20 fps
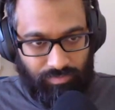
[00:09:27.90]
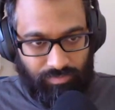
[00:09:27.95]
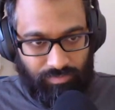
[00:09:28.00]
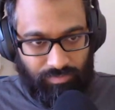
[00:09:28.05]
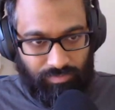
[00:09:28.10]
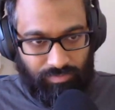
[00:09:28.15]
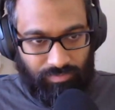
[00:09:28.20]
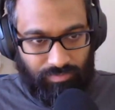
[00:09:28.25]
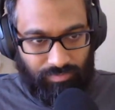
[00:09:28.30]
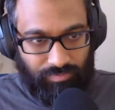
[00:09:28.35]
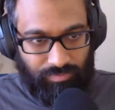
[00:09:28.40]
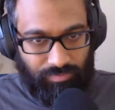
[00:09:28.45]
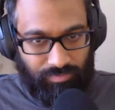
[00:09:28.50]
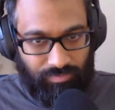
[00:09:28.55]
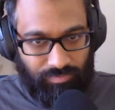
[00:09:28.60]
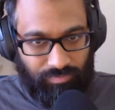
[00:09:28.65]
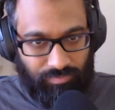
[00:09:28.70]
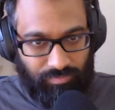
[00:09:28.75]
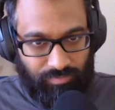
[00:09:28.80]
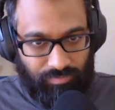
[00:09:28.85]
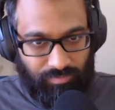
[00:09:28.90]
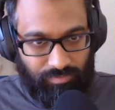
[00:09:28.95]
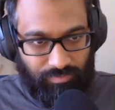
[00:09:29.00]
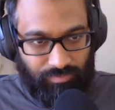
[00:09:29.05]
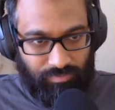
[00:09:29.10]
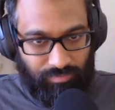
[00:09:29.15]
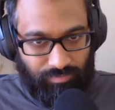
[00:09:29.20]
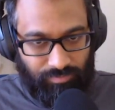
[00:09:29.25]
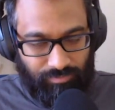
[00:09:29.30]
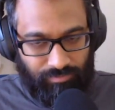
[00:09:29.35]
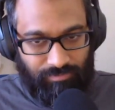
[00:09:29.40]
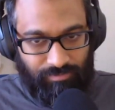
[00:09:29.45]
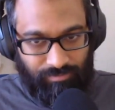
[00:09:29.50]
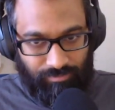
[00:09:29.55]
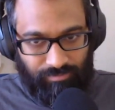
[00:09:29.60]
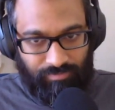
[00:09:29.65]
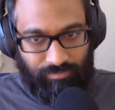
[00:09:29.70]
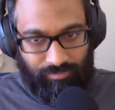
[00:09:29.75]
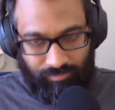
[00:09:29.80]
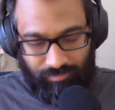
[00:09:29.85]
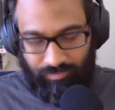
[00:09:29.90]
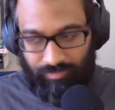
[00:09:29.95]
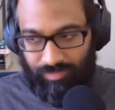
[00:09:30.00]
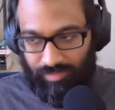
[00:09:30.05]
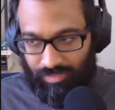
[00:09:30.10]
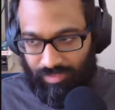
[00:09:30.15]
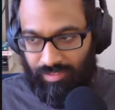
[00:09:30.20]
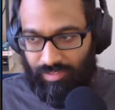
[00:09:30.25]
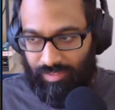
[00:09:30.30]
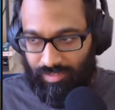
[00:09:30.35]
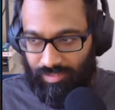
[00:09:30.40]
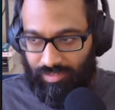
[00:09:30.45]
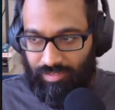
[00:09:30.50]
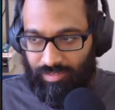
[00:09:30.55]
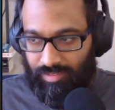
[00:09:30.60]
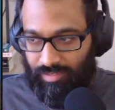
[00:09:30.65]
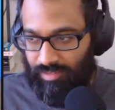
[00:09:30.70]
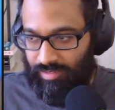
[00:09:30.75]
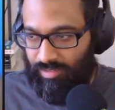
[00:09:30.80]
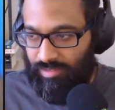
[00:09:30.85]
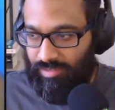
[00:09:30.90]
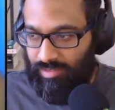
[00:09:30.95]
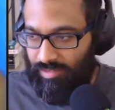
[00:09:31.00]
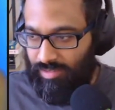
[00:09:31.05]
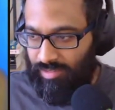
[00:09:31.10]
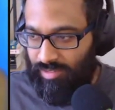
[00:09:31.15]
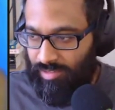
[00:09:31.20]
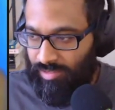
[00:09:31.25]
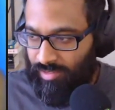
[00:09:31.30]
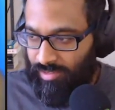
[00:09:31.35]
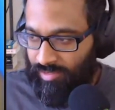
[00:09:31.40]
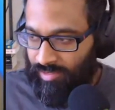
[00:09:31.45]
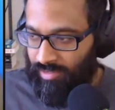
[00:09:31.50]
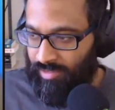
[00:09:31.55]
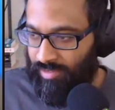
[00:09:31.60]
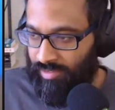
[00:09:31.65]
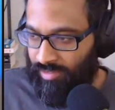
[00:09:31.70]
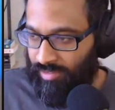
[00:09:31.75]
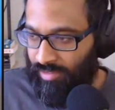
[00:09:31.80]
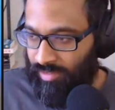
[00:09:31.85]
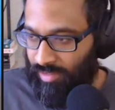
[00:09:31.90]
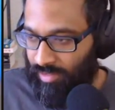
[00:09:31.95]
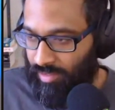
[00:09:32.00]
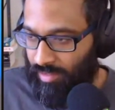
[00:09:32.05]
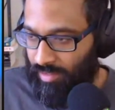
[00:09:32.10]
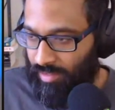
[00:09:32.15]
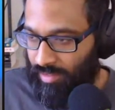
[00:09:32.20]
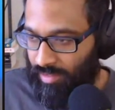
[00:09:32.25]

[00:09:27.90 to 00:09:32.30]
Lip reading: (silent)